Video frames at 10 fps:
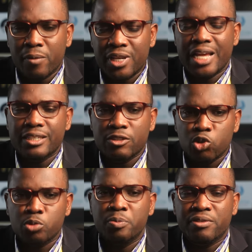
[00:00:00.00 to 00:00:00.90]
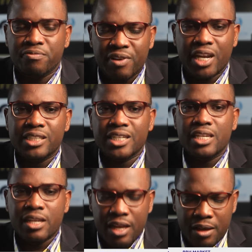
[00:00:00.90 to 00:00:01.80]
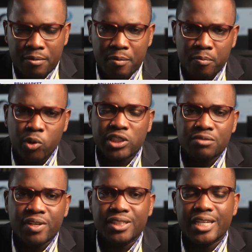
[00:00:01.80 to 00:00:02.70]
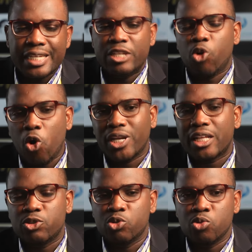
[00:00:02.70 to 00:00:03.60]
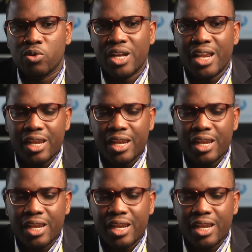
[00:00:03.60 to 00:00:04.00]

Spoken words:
Learn to be financially motivated in all that you do.